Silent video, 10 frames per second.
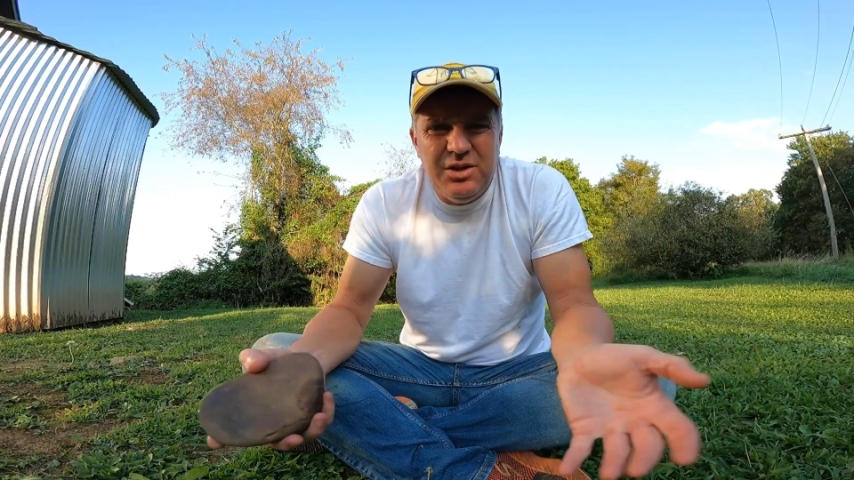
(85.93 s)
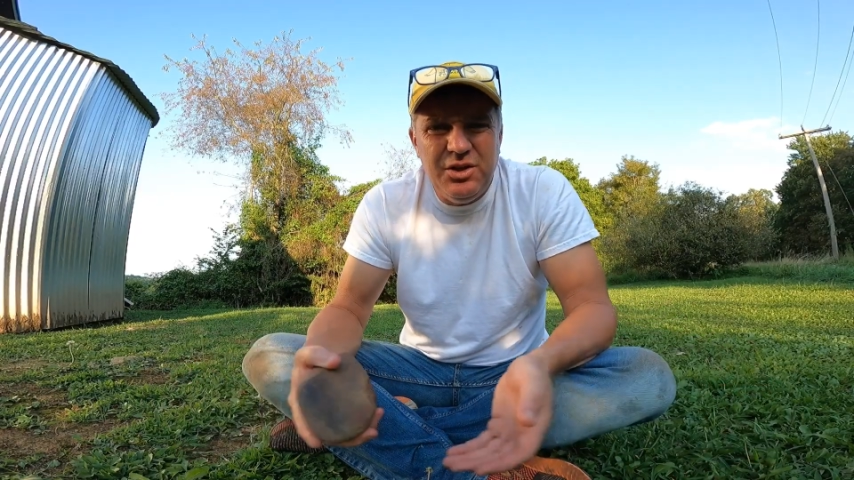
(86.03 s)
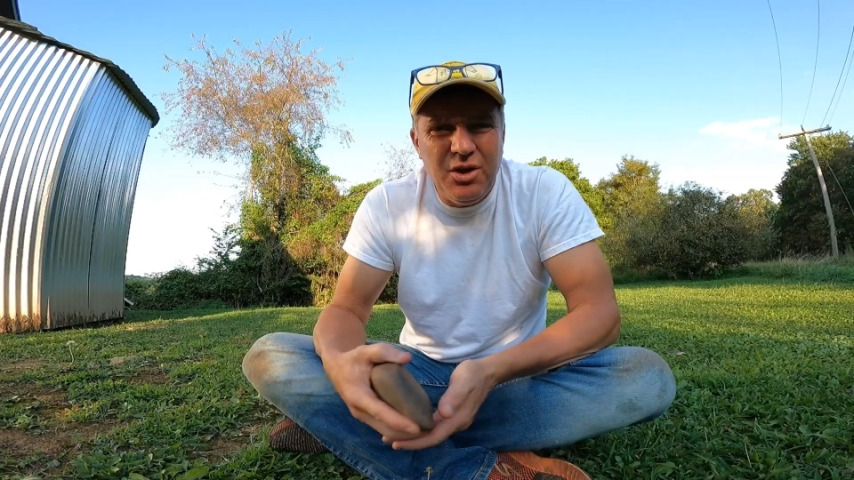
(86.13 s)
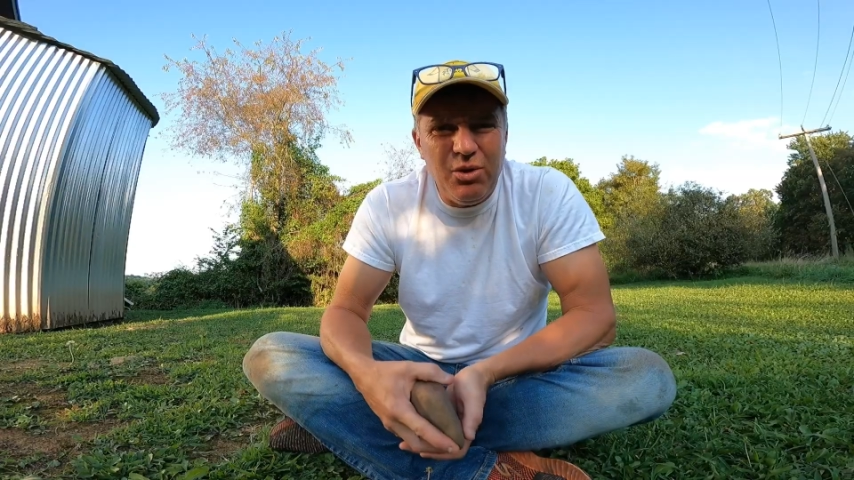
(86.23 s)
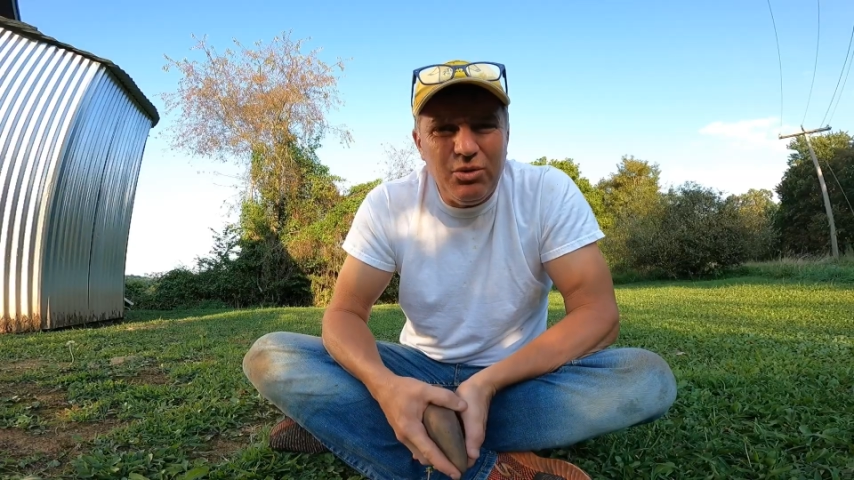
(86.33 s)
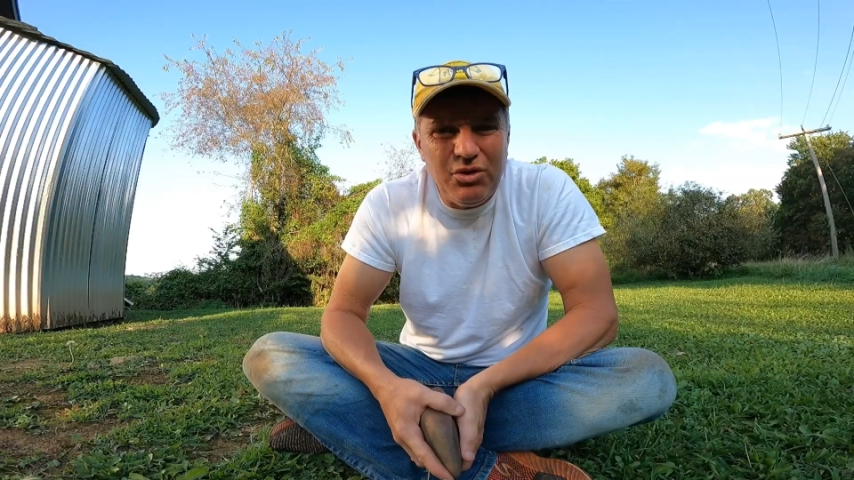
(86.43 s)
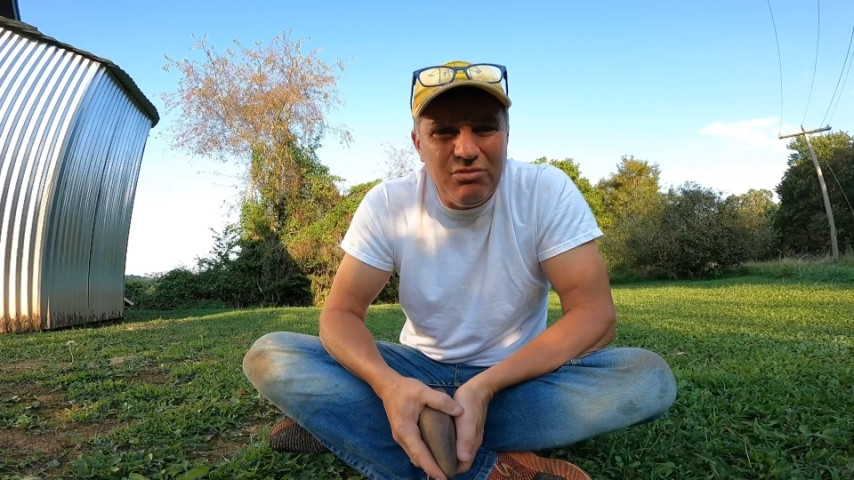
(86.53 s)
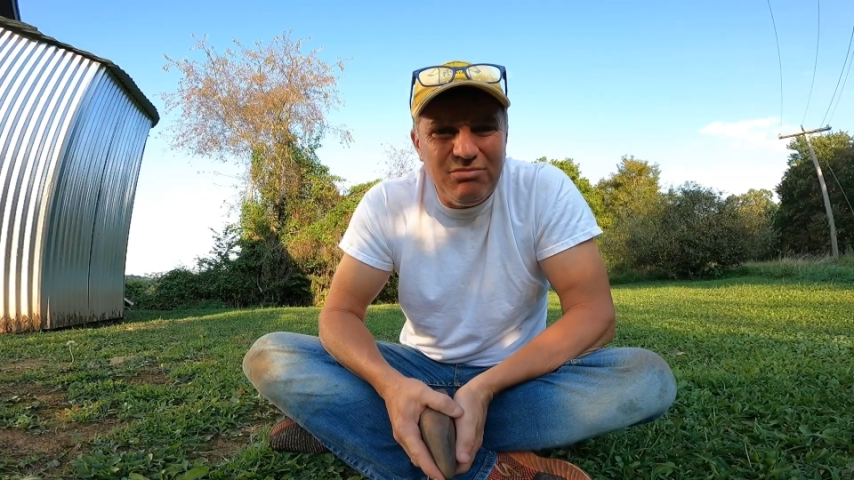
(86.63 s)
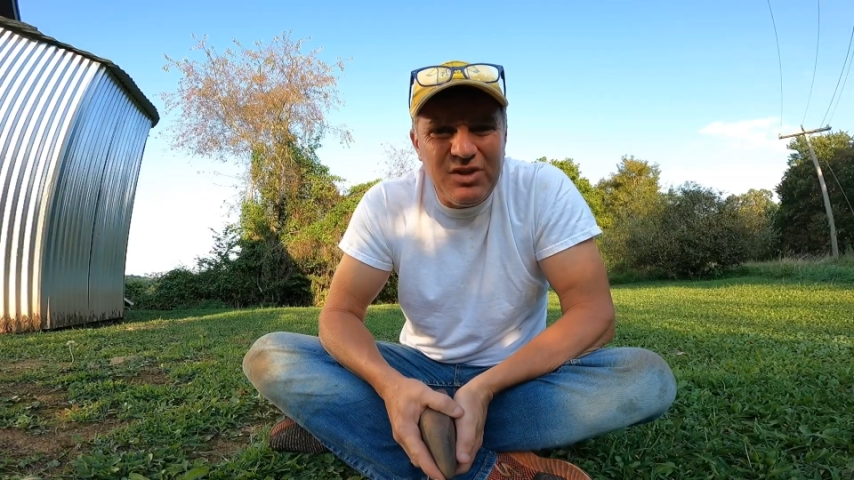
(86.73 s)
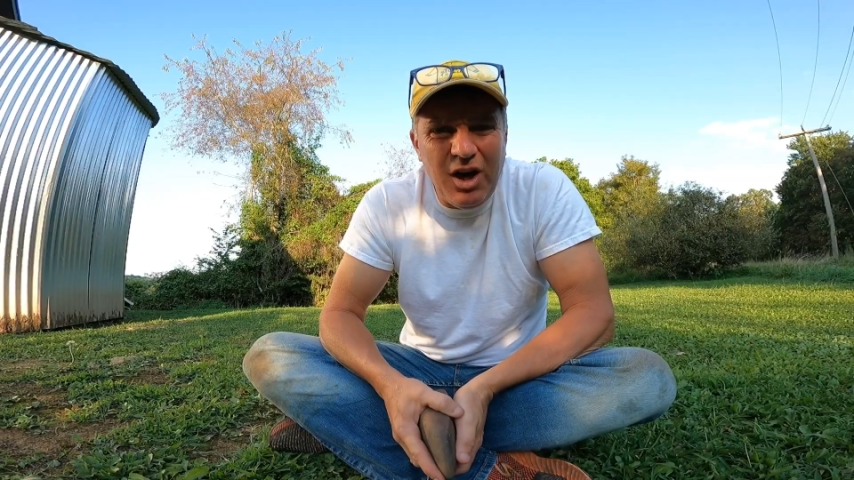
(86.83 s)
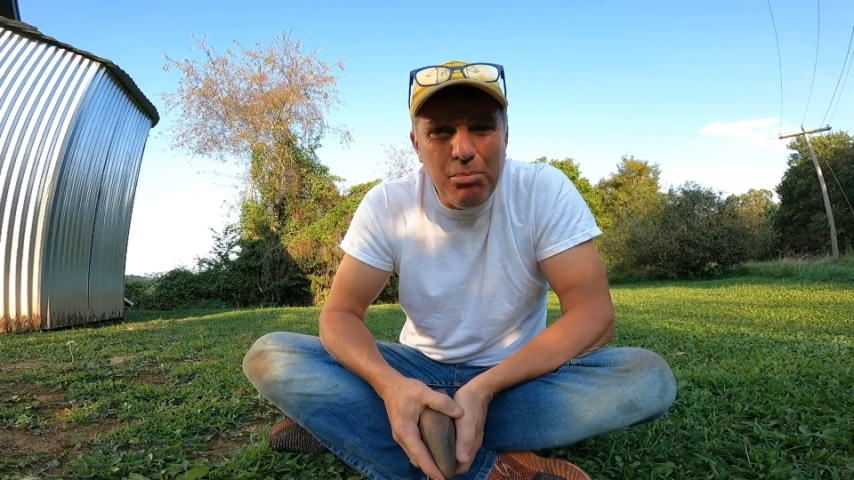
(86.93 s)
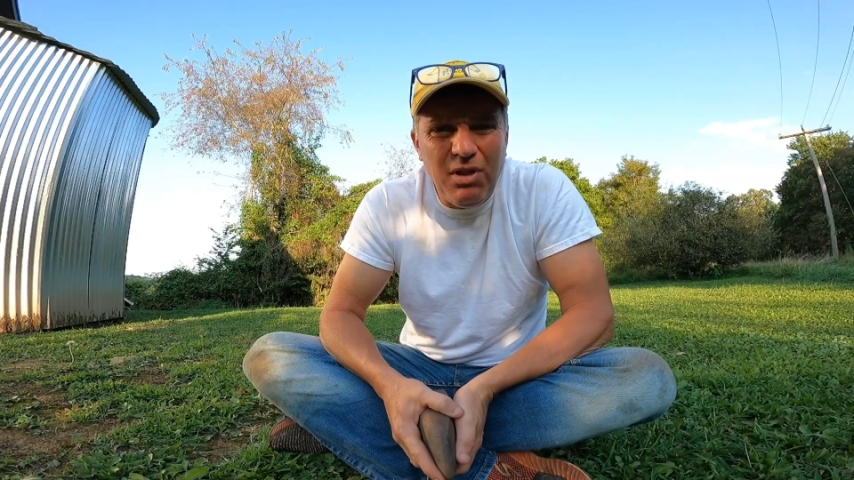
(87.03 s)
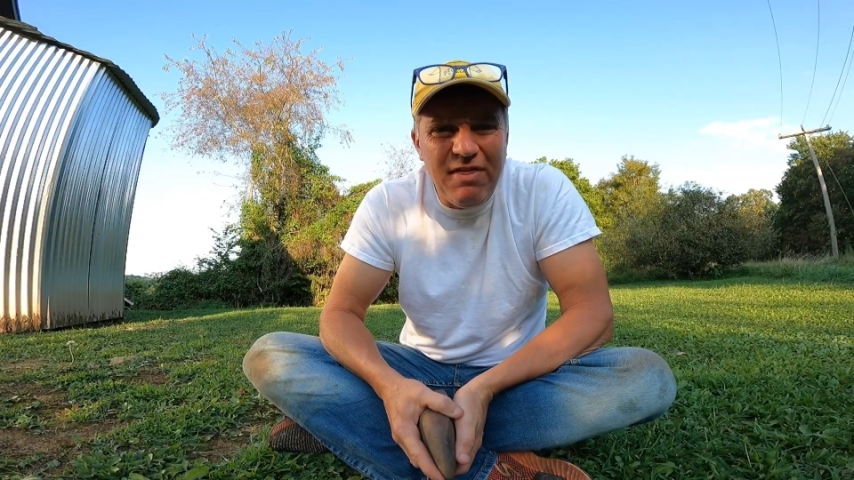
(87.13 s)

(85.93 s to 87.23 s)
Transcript: you know, a couple